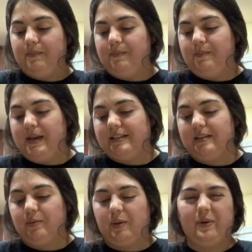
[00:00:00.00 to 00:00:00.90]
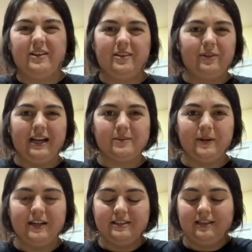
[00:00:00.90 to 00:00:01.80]
messes with one of the
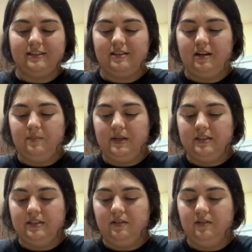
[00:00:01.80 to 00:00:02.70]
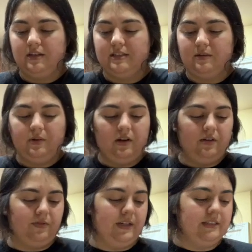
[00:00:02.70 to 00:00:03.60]
raspberries, that's not a big deal because it will all
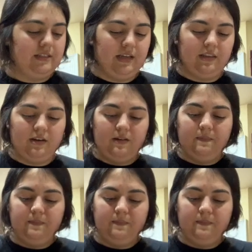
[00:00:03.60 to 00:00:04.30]
freeze together.